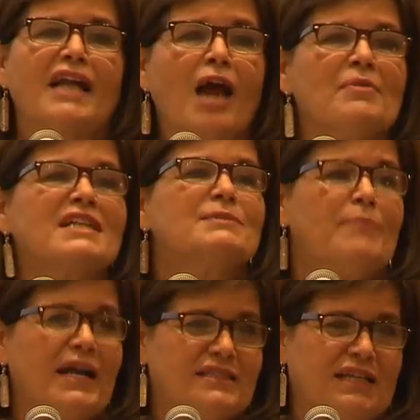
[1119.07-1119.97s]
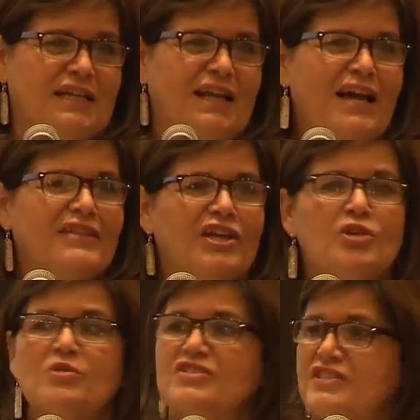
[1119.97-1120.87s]
I'm expecting that
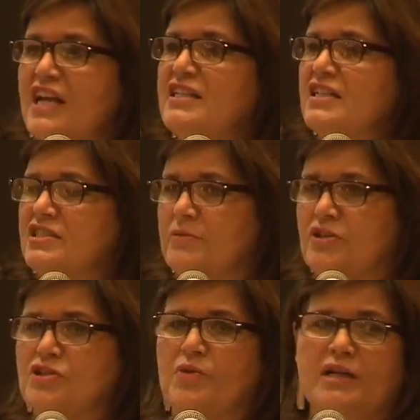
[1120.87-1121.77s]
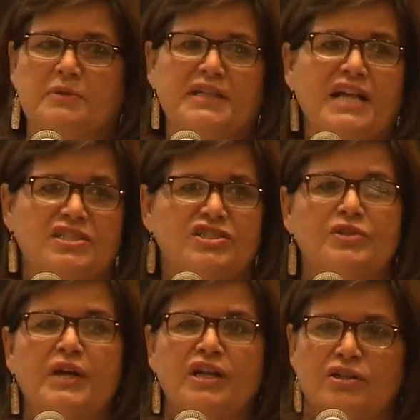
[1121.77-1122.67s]
you will send us some of those recommendations
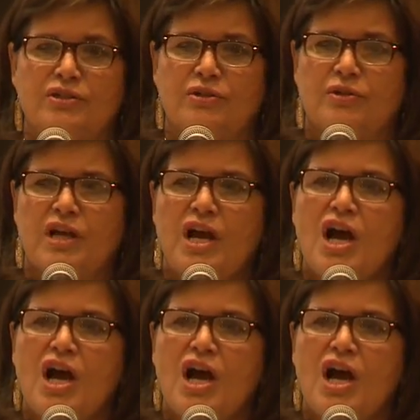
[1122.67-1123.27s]
to include.